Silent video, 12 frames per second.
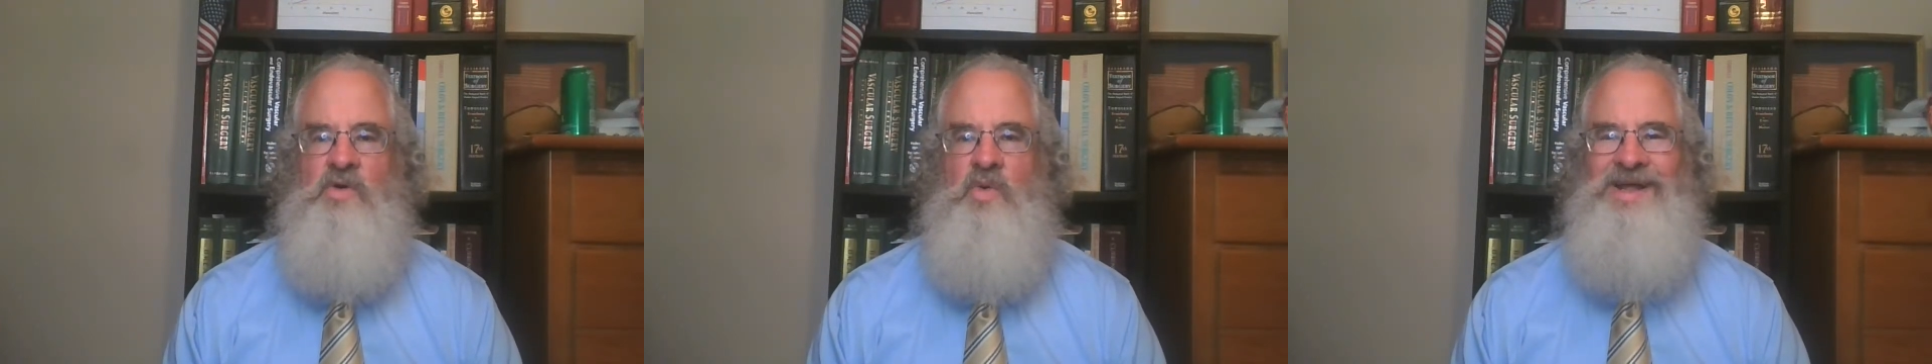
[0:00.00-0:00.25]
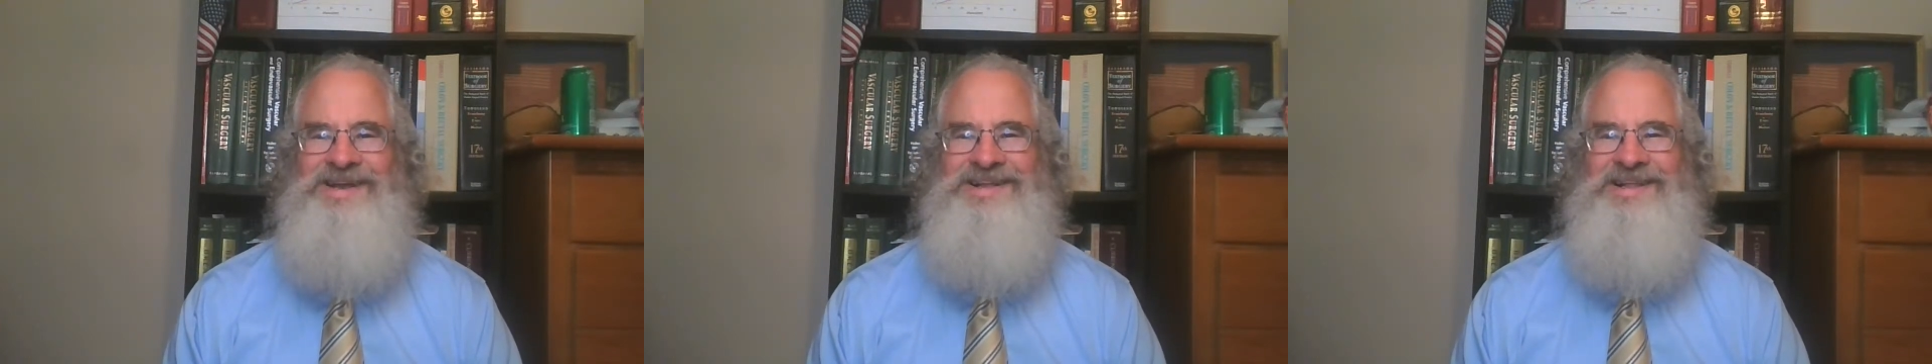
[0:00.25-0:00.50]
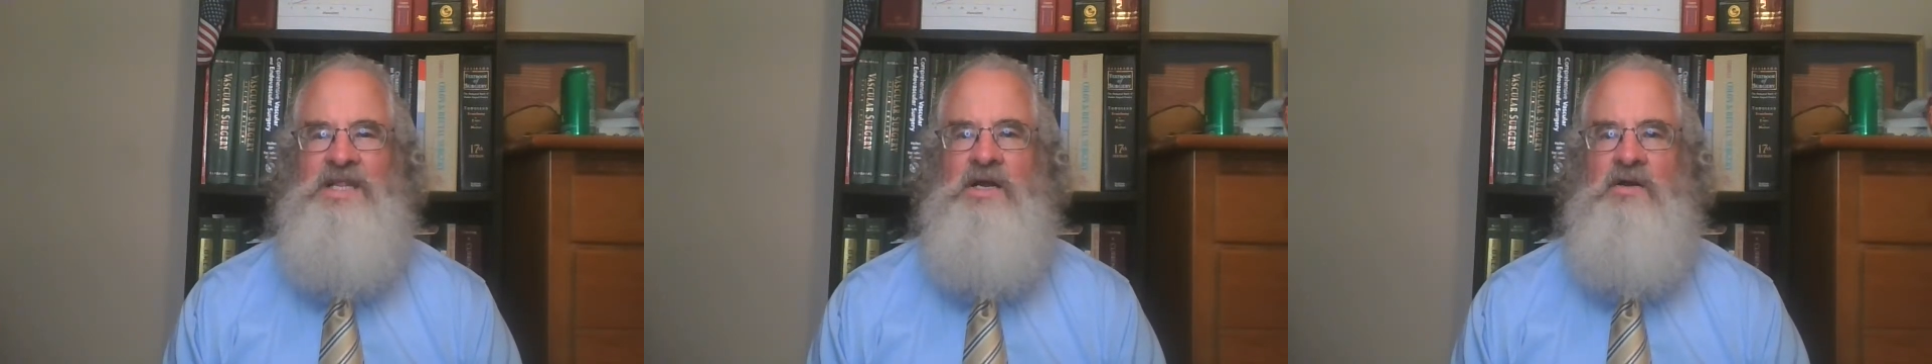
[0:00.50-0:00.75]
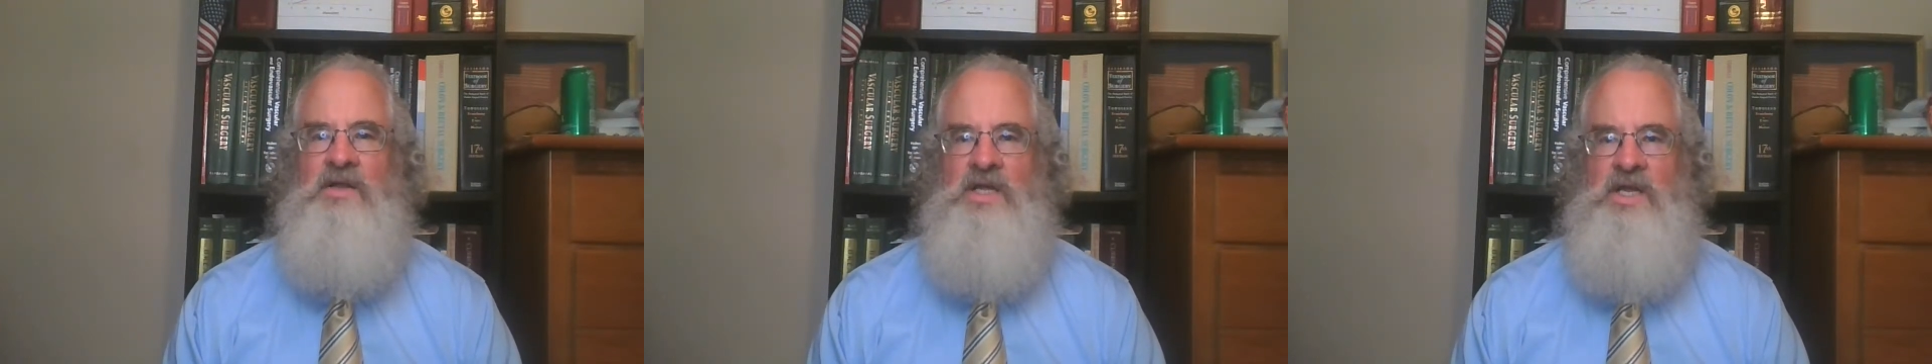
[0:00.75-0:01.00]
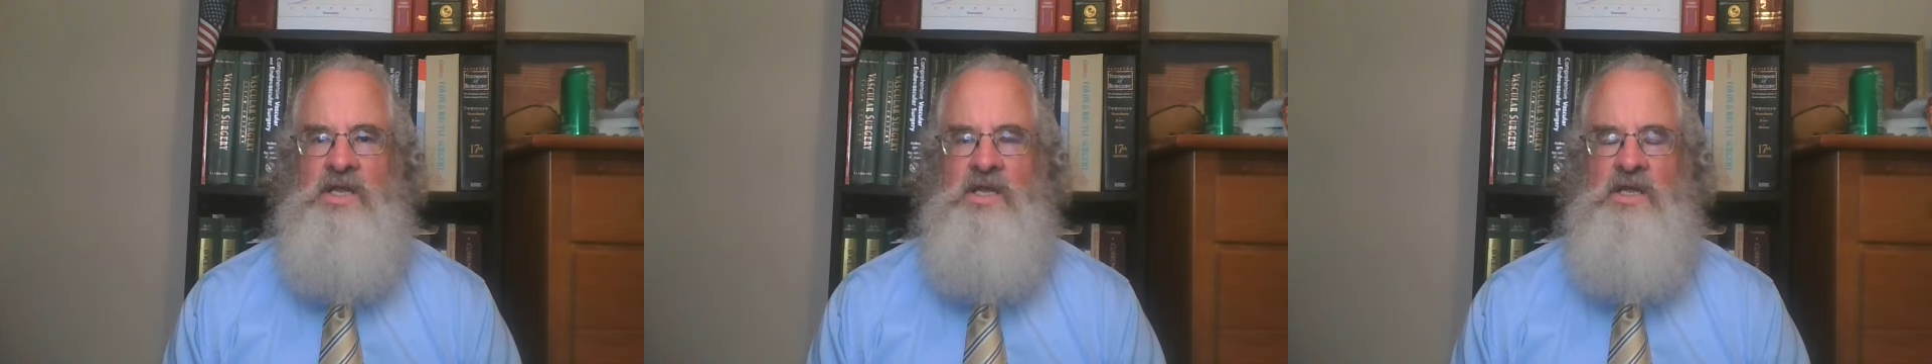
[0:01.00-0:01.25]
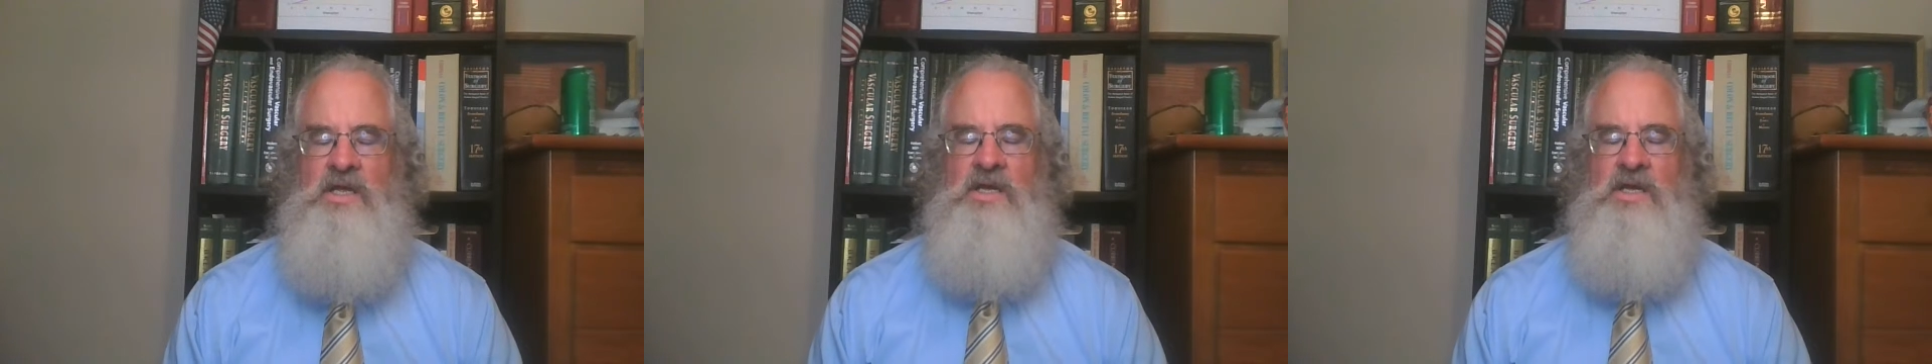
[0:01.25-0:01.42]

quite clearly.